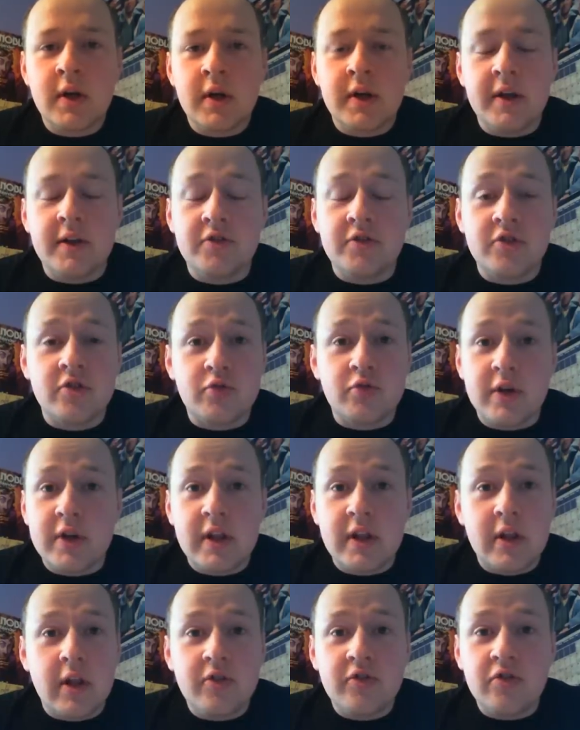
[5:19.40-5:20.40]
He's just
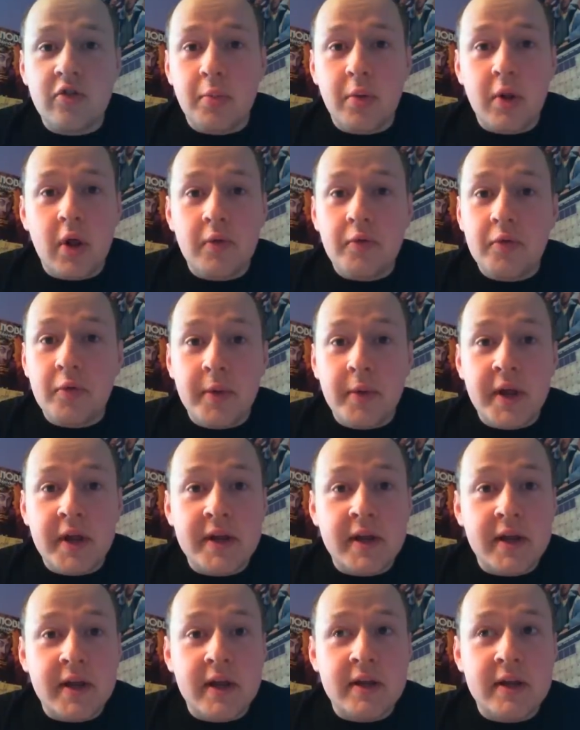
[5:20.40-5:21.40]
really lost the plot for
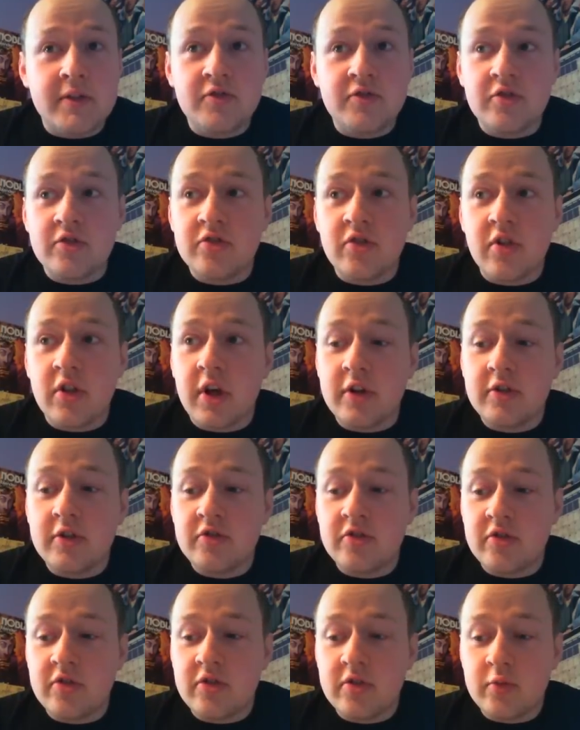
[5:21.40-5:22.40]
me. He's
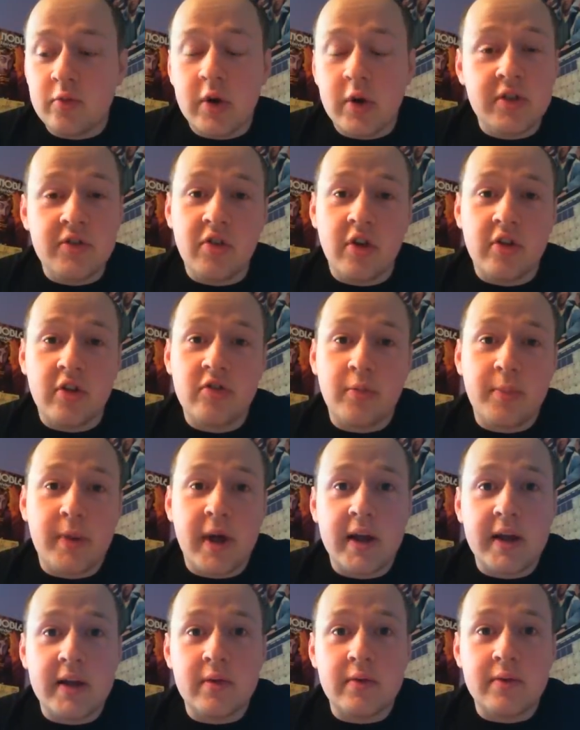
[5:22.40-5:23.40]
lost the
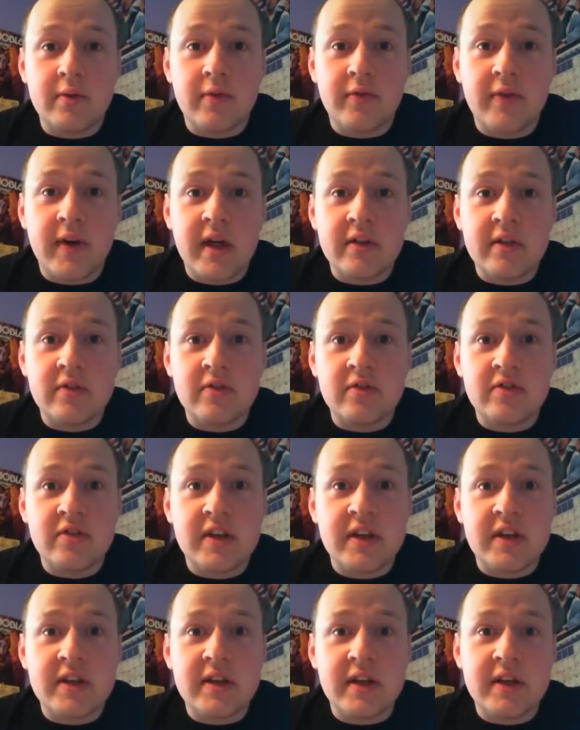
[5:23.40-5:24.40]
backing of the fans.
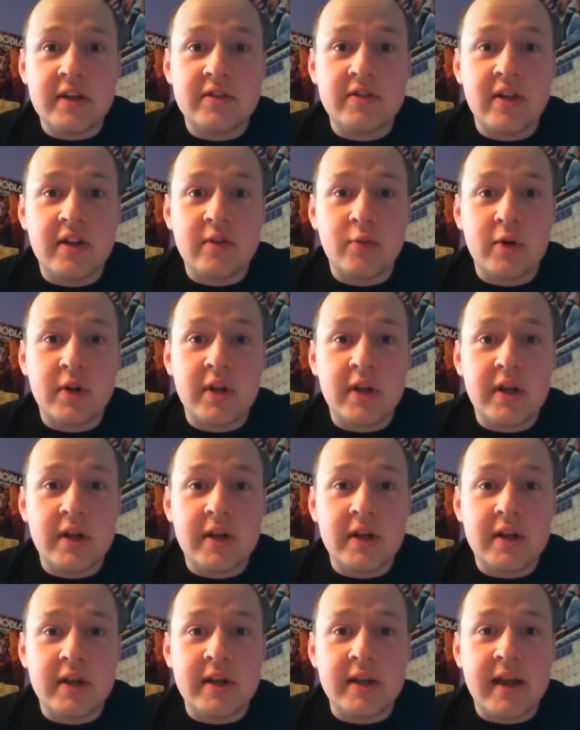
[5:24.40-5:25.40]
He said when
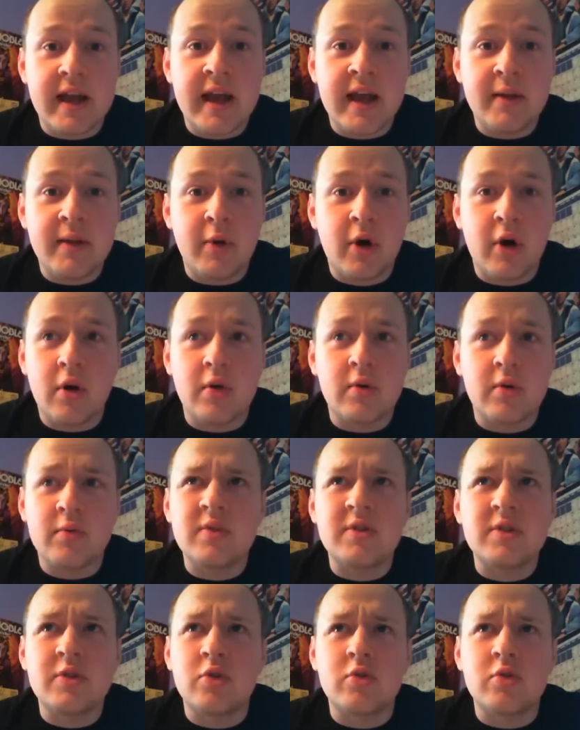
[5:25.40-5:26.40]
he came, or
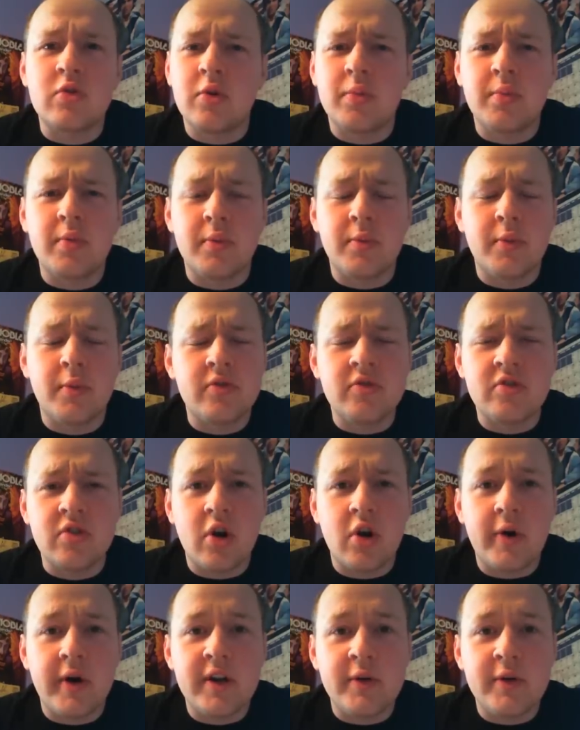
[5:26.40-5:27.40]
a good couple of months
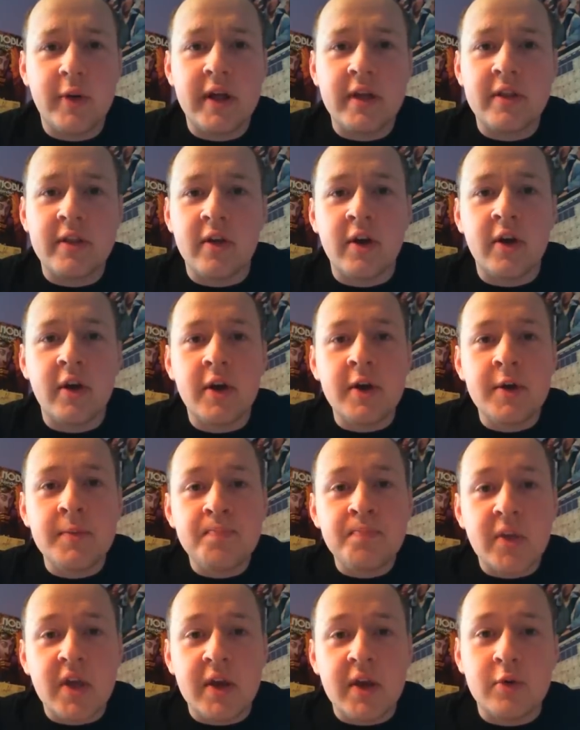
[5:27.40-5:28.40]
ago anyway, that
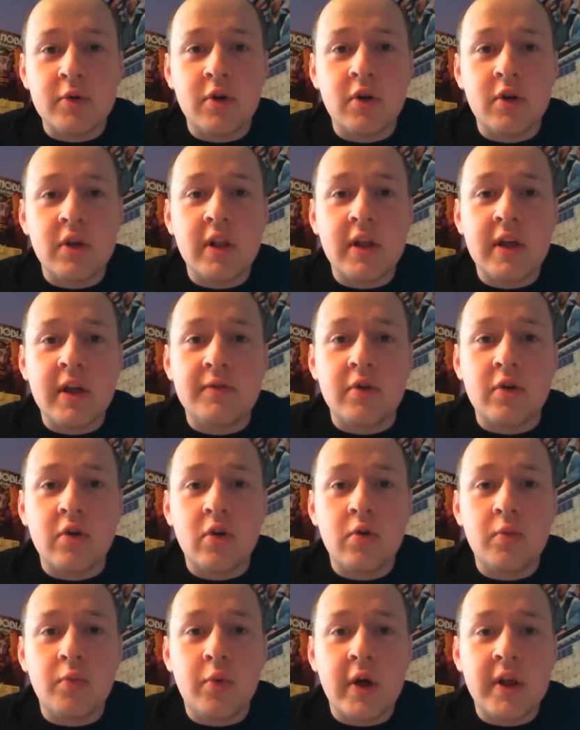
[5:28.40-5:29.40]
he would only leave the
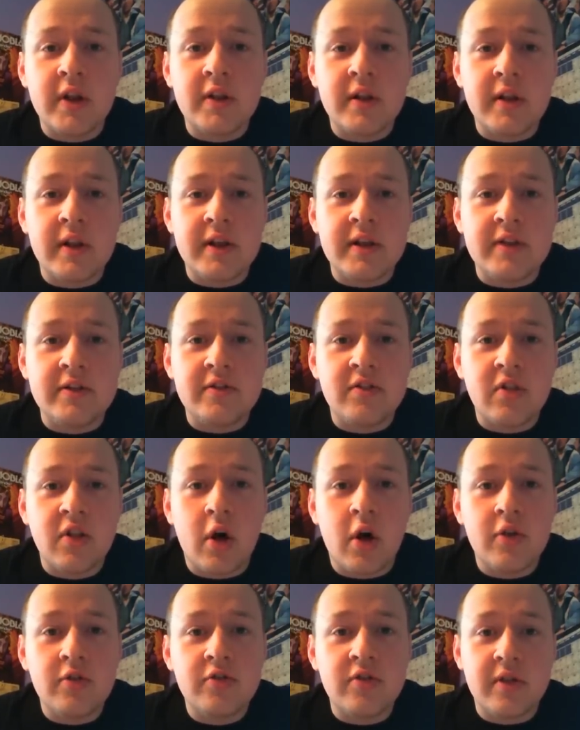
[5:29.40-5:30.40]
club when he
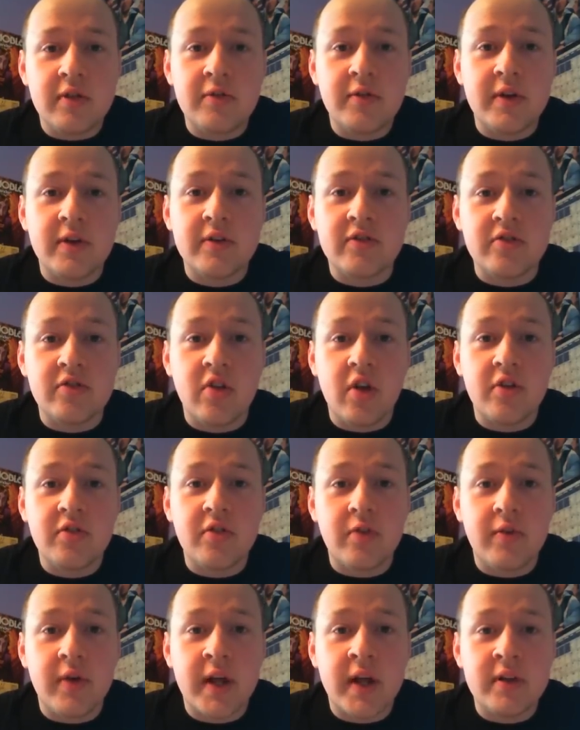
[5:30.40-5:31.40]
feels he's
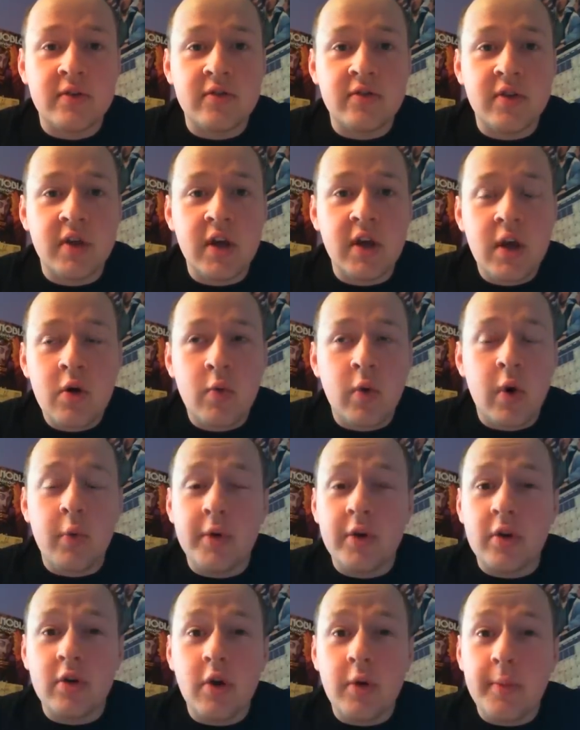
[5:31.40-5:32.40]
lost the fans. Well,
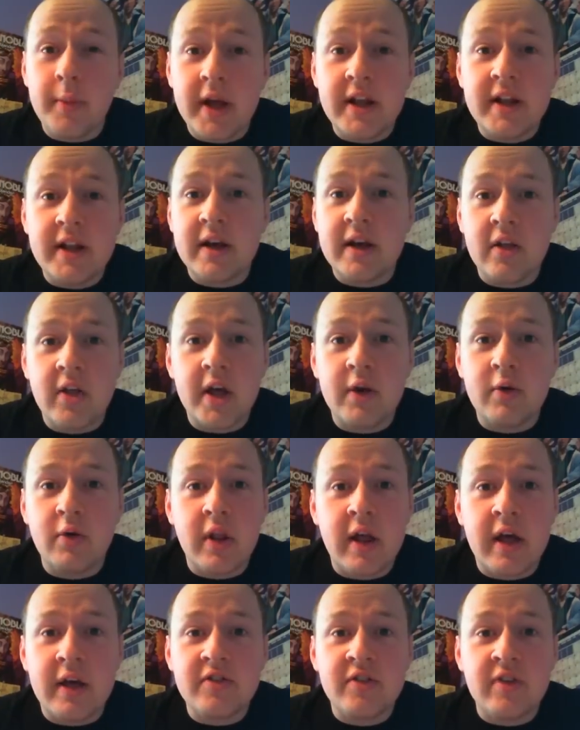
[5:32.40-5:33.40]
we couldn't have made it clearer
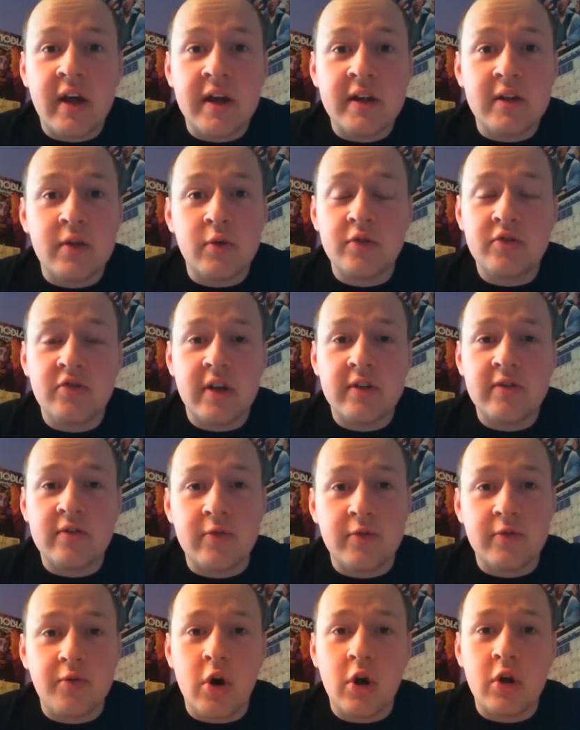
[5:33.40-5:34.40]
last night. There were
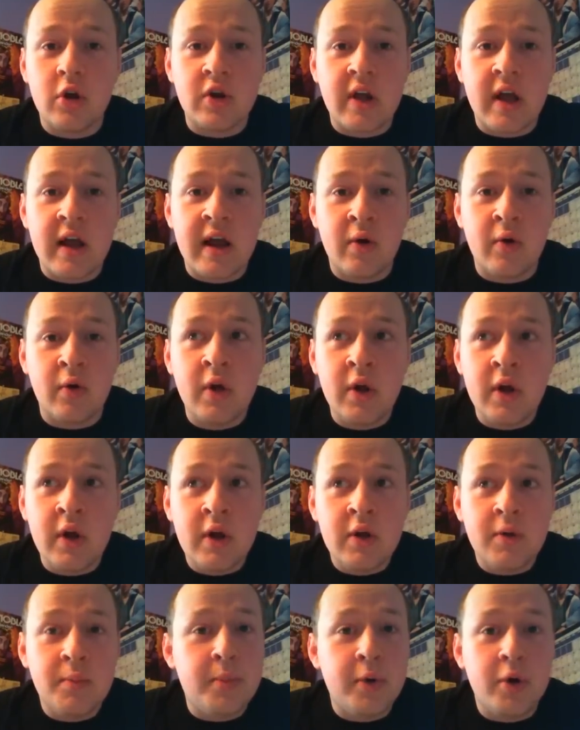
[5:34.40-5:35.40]
chances of Warnock out.
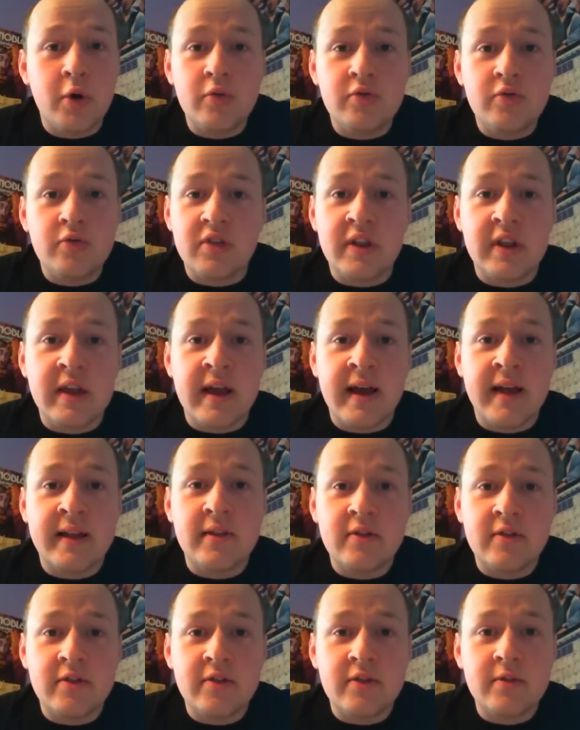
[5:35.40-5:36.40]
Boos at the
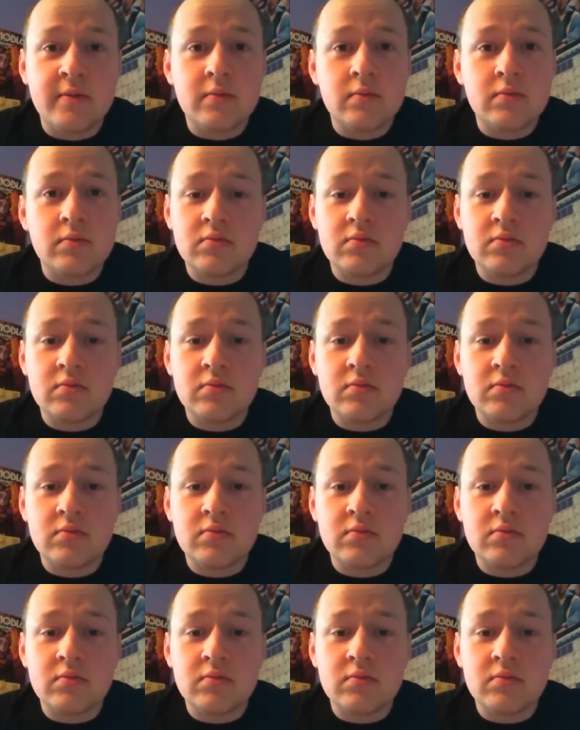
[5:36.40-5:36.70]
end.